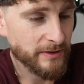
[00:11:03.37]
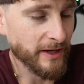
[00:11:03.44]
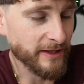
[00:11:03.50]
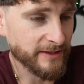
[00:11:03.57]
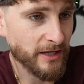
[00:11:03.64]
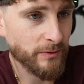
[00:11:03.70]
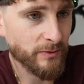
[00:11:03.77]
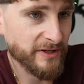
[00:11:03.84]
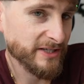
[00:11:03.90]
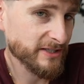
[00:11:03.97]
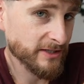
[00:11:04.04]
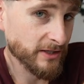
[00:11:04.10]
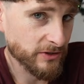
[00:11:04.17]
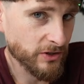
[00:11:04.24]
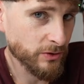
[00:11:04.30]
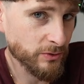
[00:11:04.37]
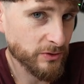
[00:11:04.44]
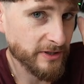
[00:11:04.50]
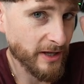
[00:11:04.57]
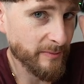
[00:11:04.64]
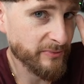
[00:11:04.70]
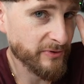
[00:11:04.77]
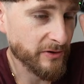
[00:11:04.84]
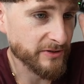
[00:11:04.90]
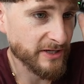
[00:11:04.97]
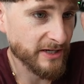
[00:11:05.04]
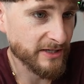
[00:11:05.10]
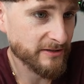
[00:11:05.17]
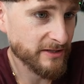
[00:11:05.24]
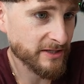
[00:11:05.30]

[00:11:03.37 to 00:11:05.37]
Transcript: I tell you what, this is a two-step process.